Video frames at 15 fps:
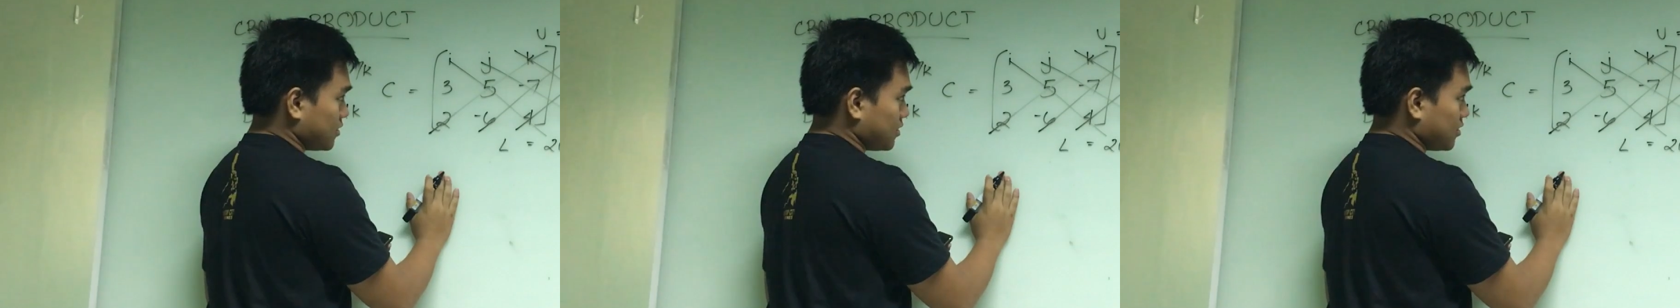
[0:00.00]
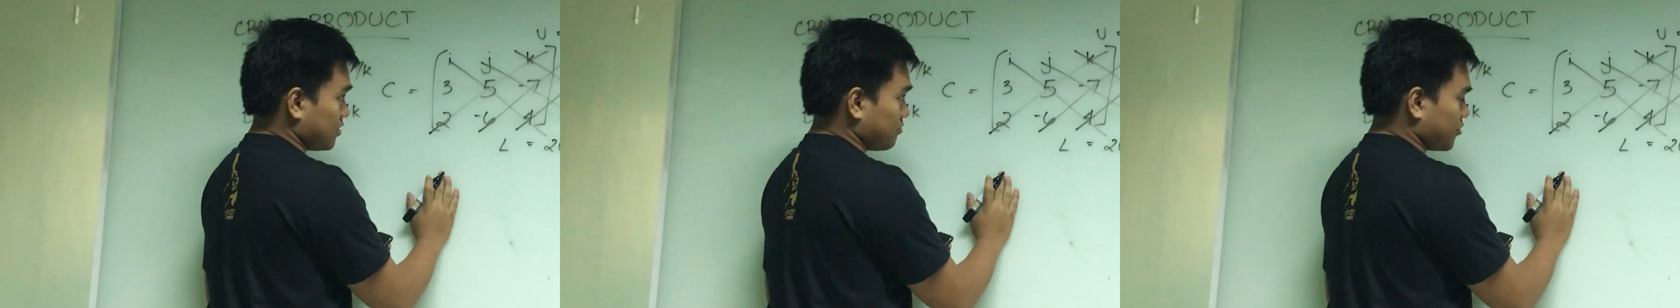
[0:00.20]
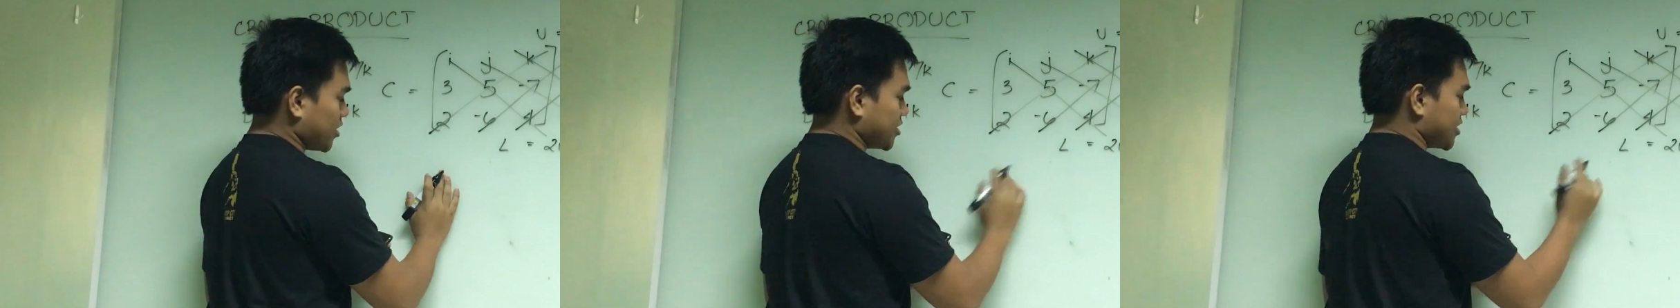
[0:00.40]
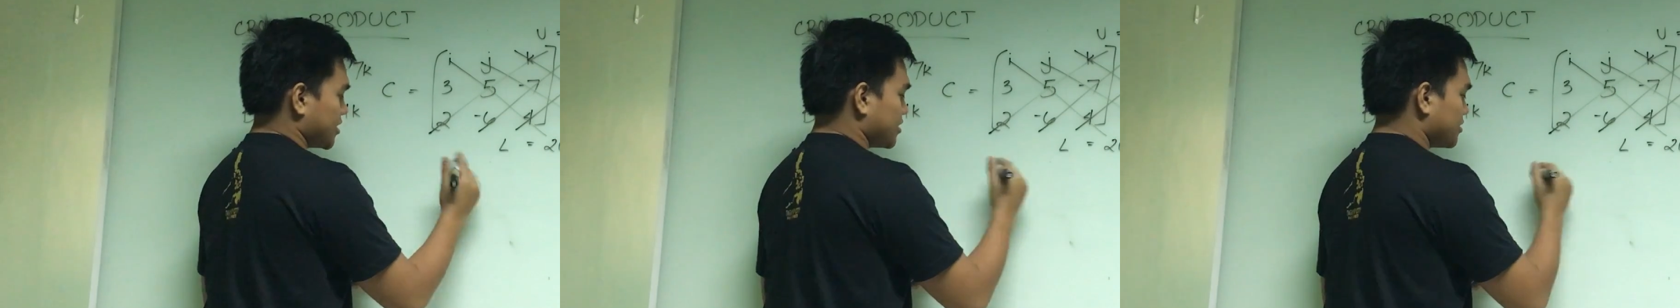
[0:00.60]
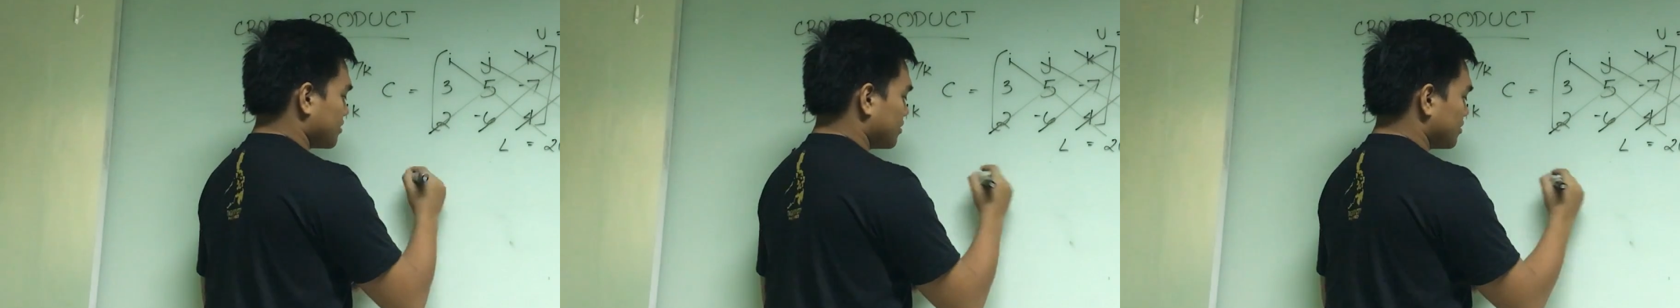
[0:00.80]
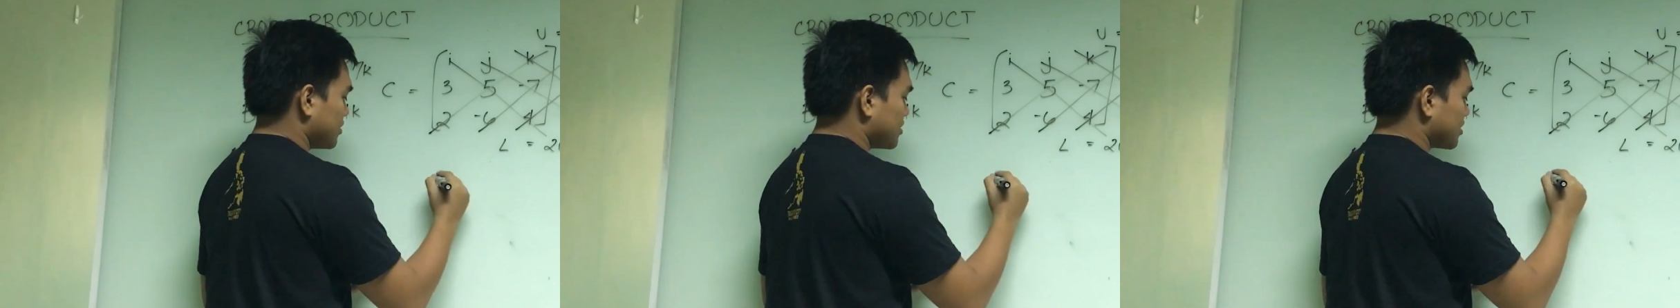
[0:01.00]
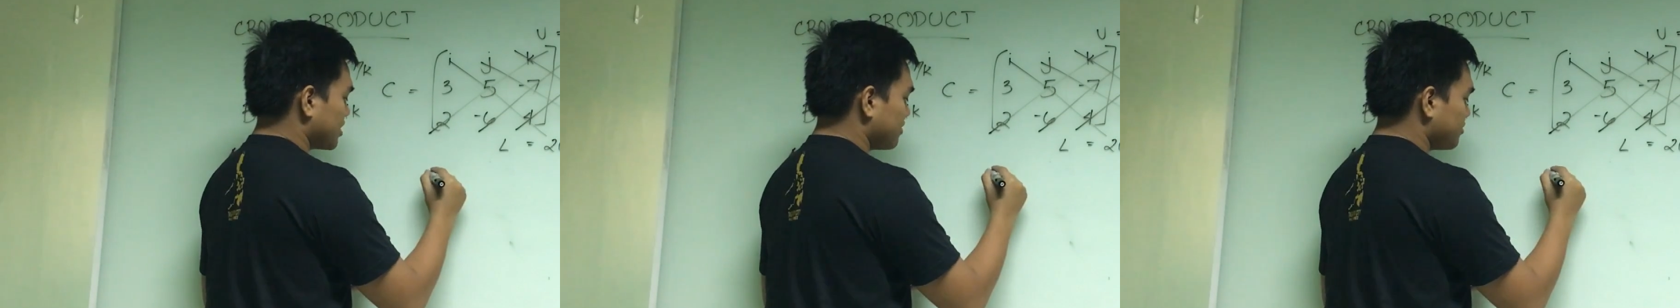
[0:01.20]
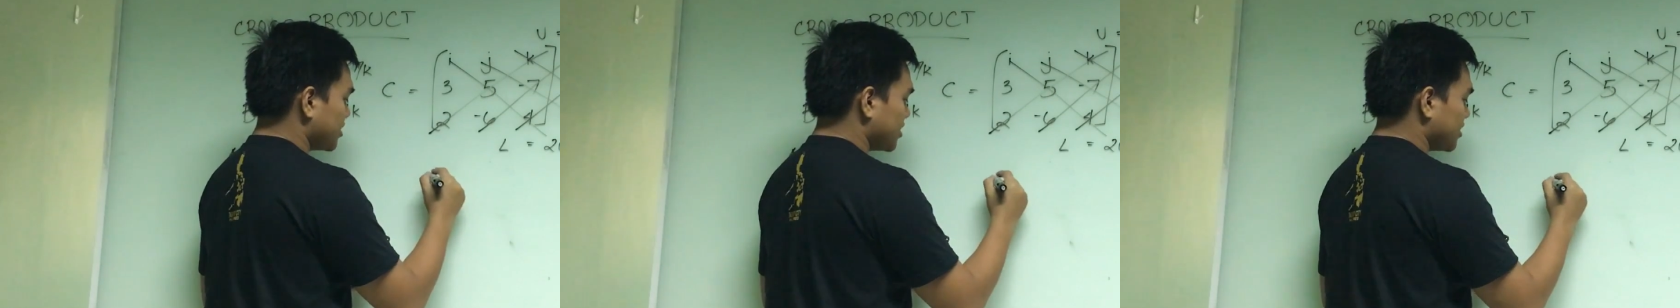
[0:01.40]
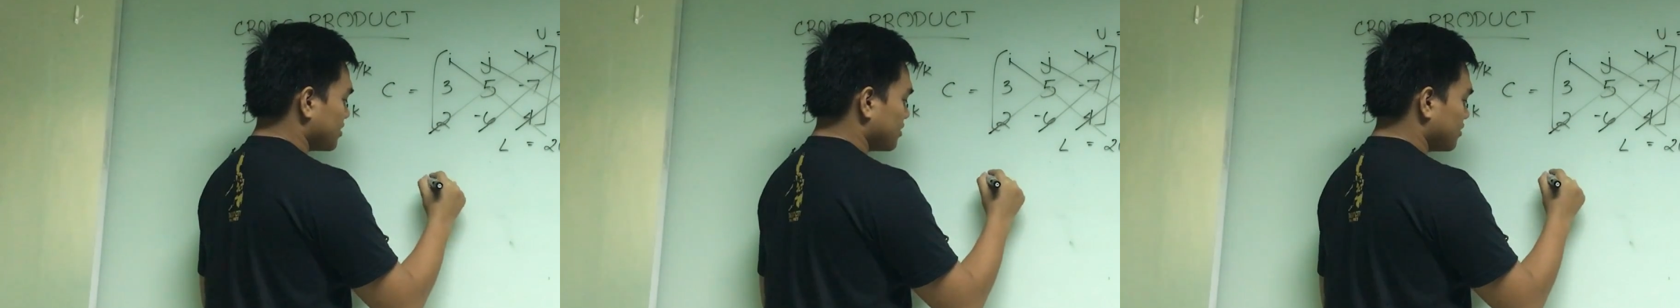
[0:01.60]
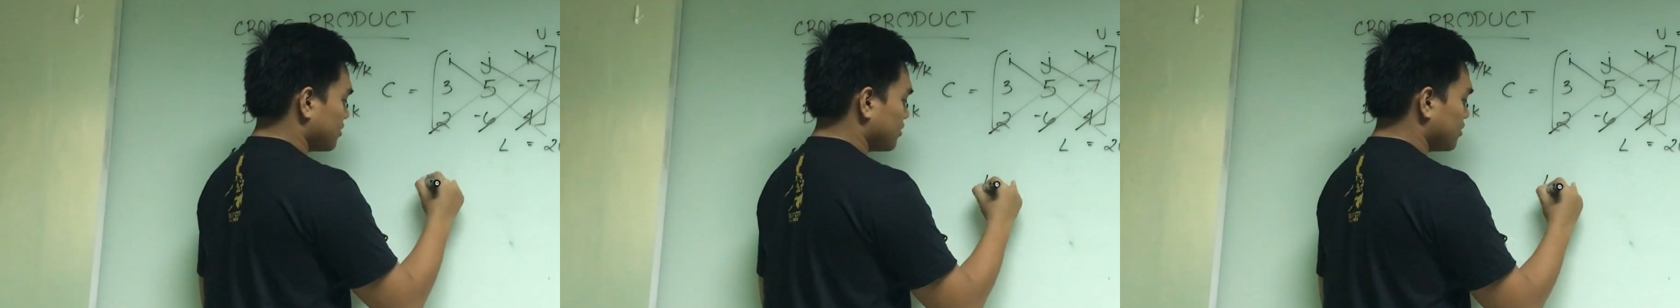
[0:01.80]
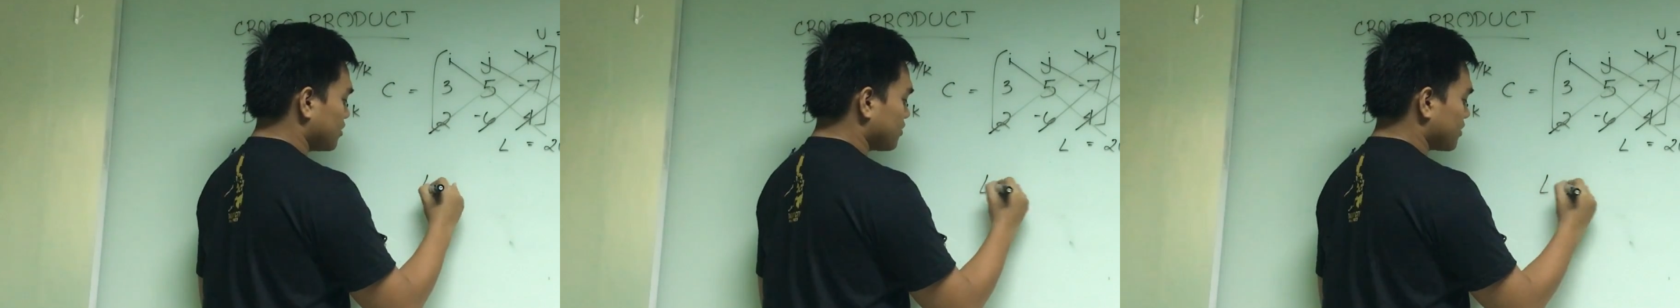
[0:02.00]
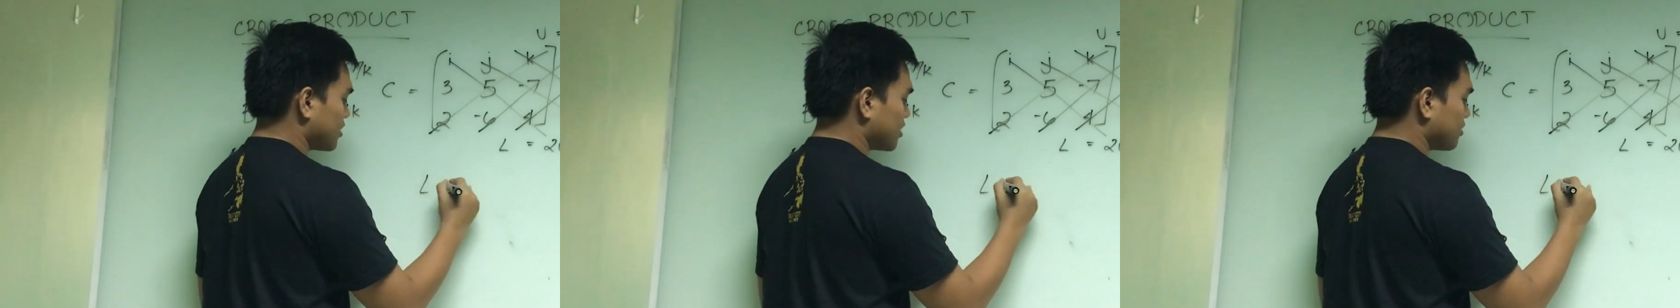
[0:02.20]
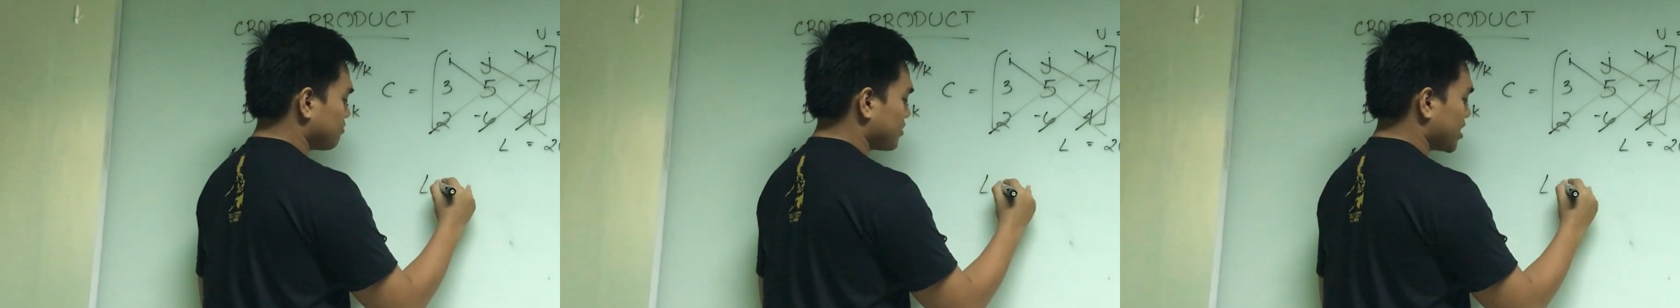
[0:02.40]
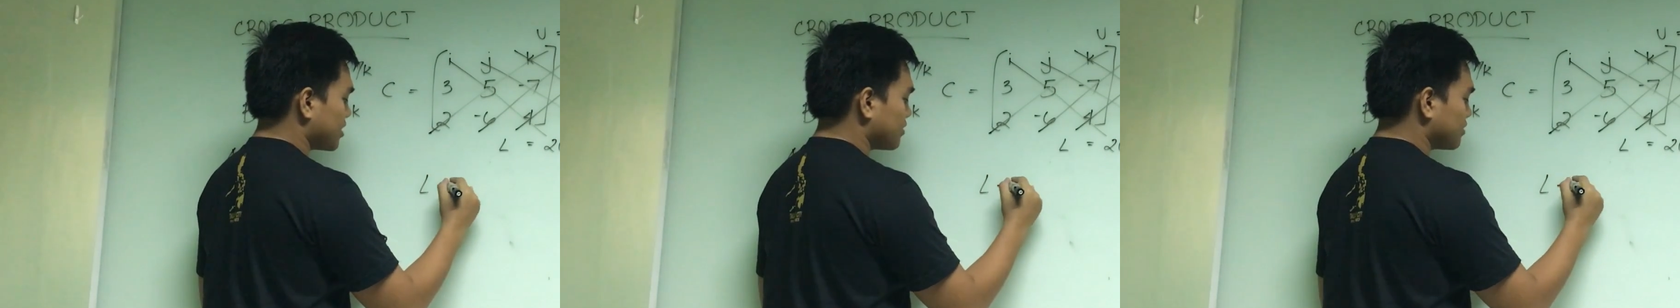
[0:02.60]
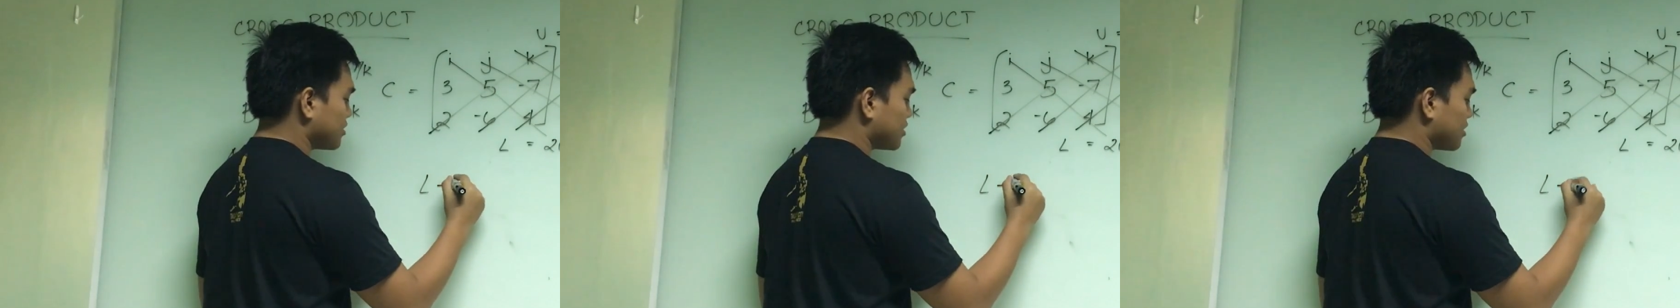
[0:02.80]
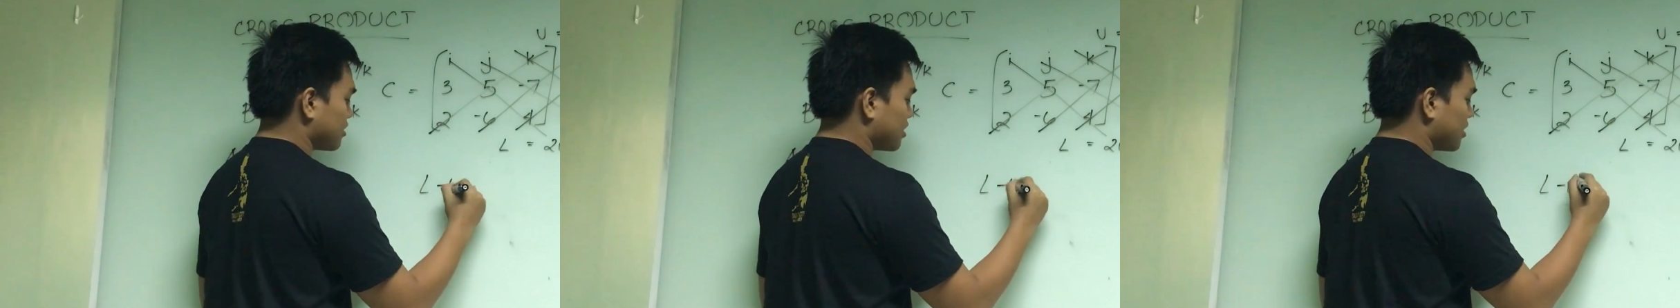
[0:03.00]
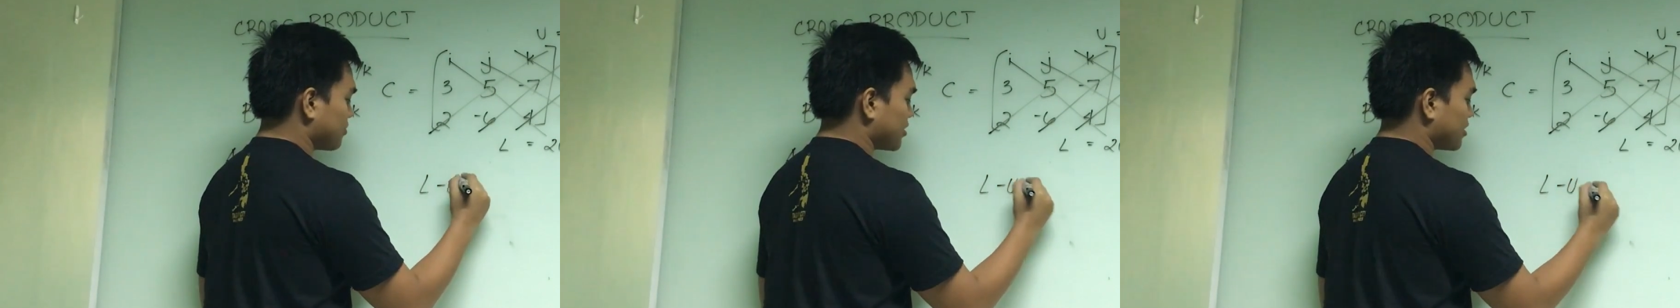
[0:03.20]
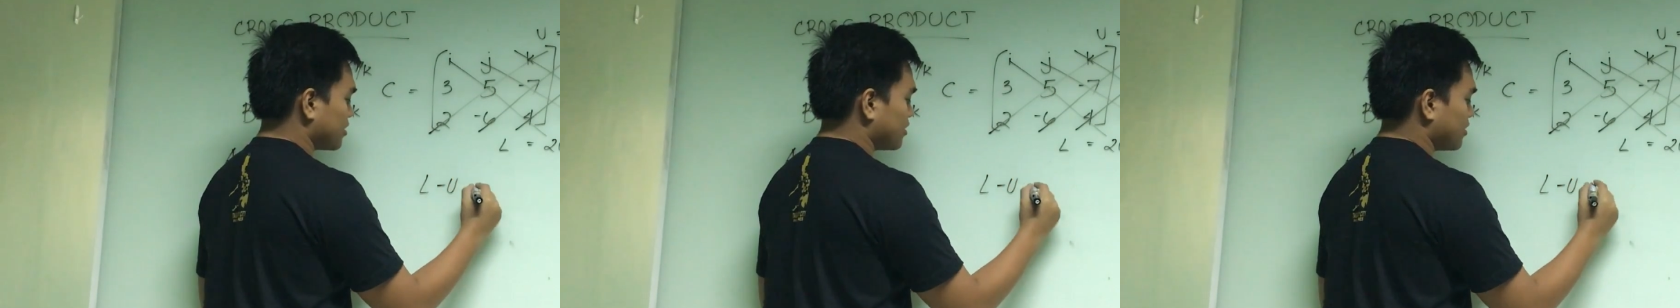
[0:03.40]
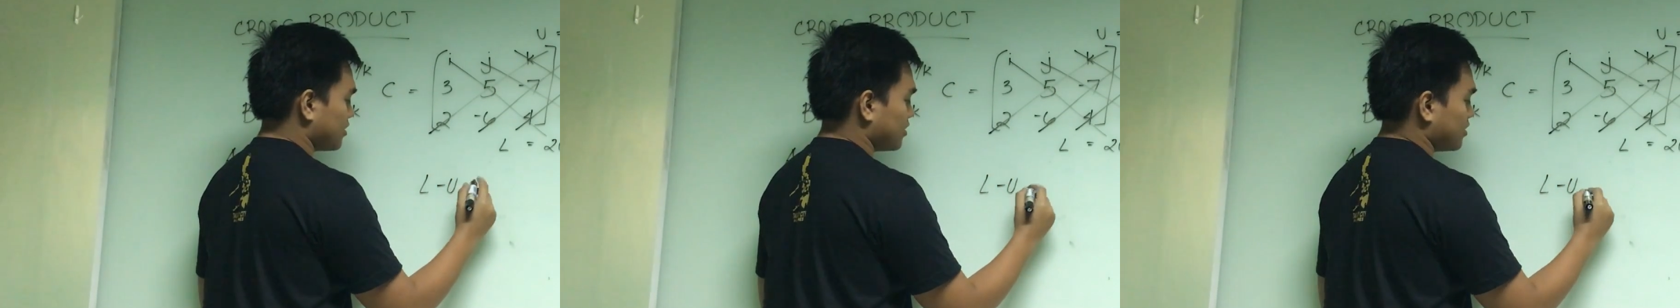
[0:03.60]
process. So it's going to be lower minus upper.